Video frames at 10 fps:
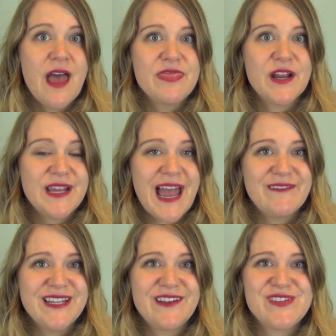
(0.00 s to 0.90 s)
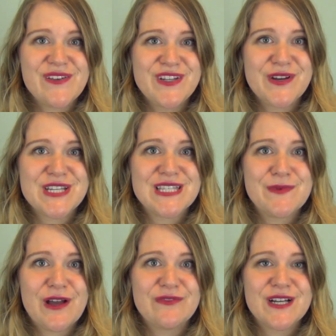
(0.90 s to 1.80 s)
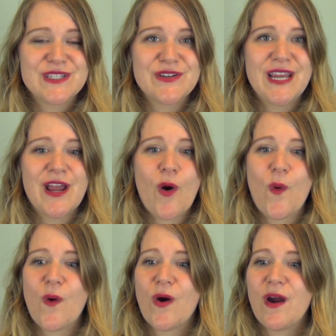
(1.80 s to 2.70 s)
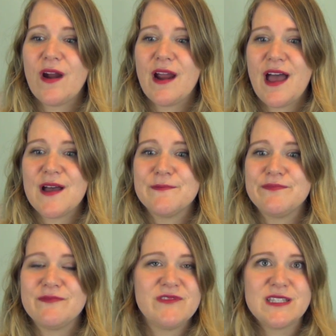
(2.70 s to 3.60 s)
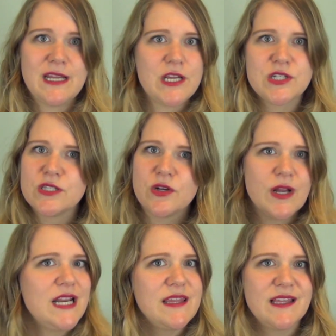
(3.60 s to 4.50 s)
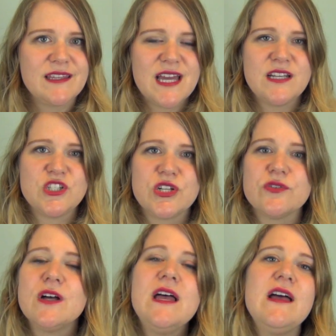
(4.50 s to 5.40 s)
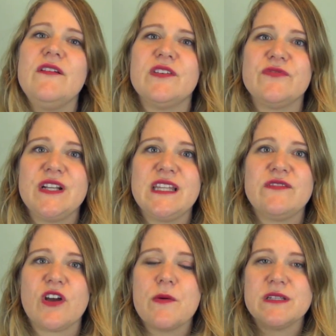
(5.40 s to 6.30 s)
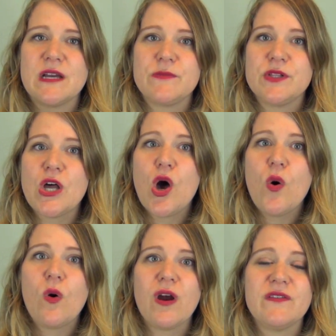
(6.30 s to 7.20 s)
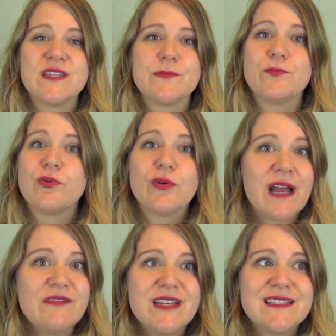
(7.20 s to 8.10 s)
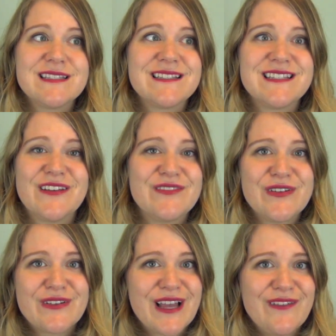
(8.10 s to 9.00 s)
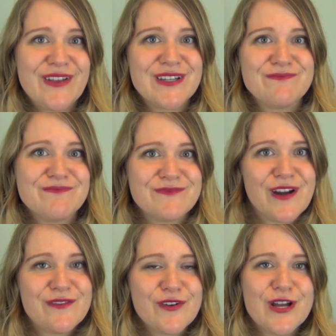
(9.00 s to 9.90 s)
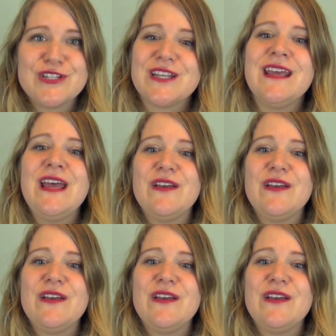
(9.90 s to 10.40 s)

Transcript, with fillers: there you have it. If you have any questions about fostering or um, visitations or anything like that in general, feel free to leave a comment down below. Or if it's a private, you know, if you have a, kind of like a private question,